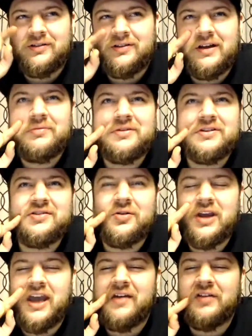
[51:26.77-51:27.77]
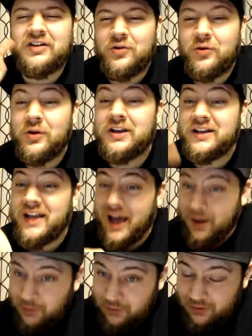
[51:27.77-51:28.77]
It was okay if I do it
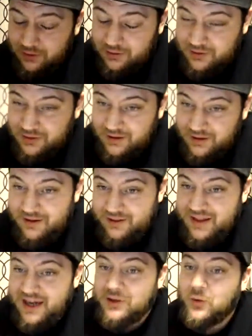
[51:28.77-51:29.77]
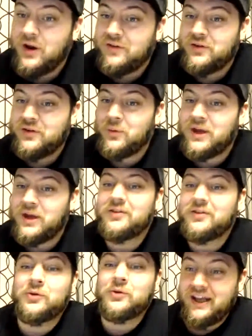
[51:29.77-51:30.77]
now, then I don't have to wait till
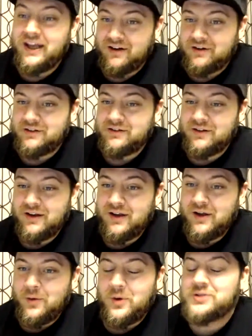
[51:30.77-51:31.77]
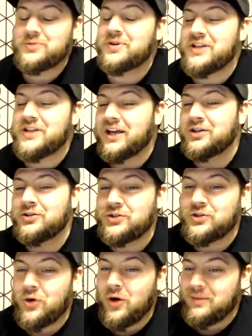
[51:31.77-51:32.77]
later, which means I can
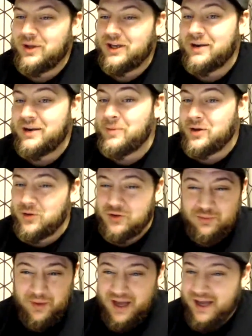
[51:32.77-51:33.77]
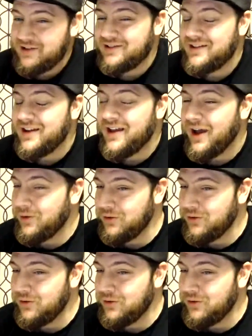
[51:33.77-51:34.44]
enjoy being in my new space now.